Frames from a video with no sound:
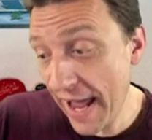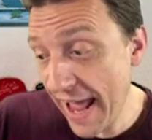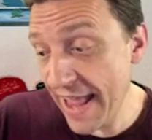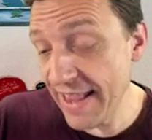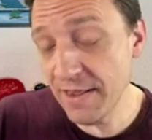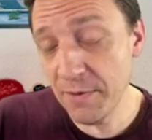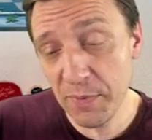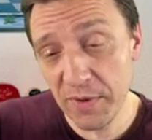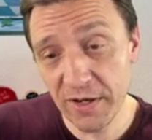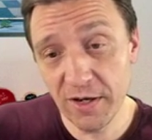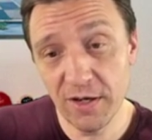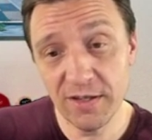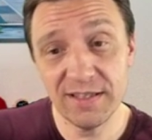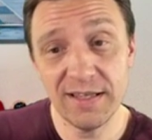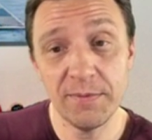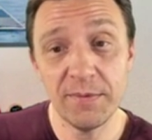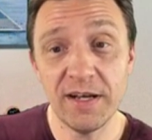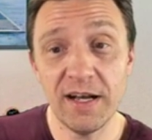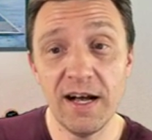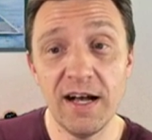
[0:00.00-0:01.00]
end
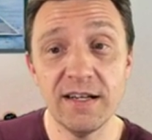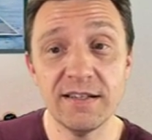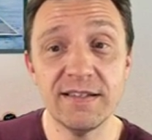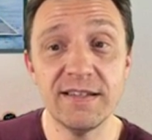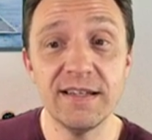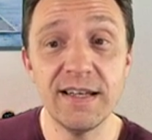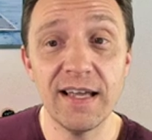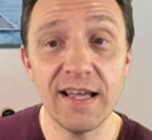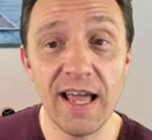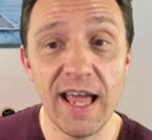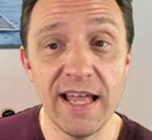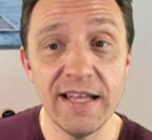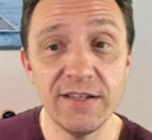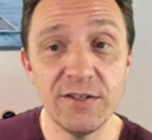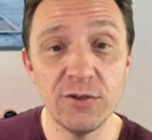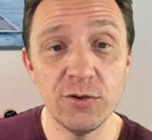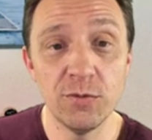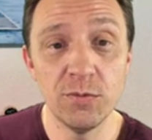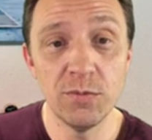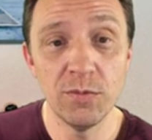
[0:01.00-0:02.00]
because I'm casting
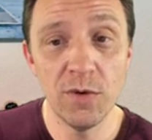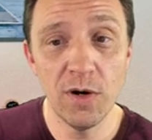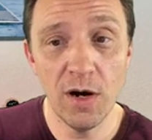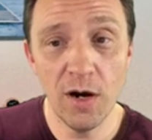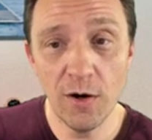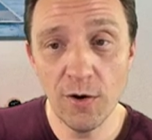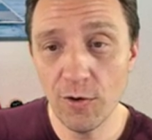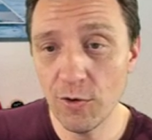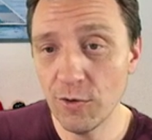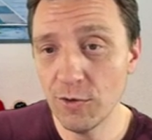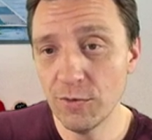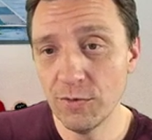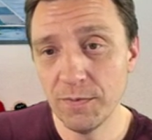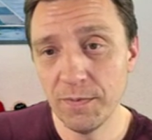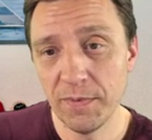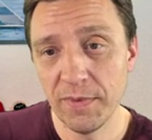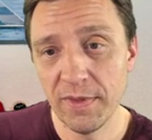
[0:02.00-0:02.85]
again tomorrow.